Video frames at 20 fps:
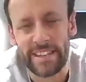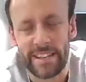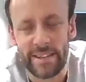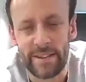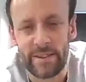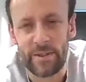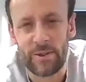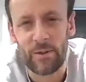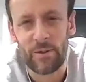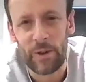
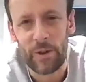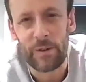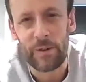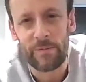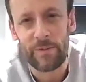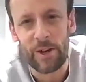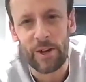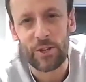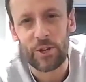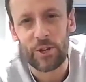and call it
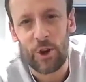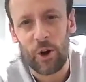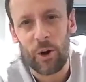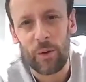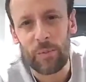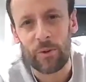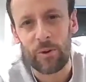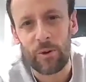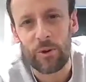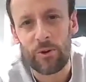a
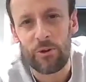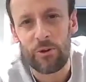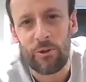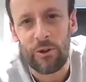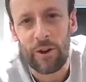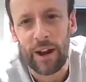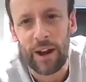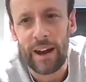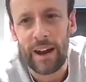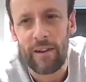job or
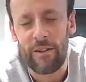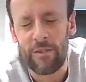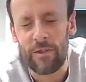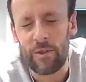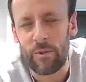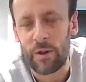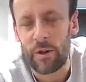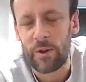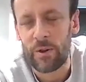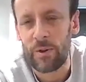career, however
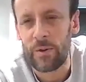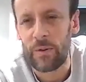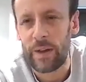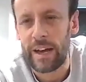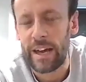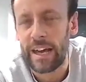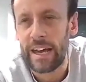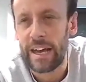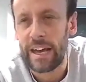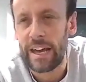you want to call
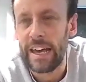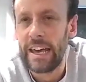it.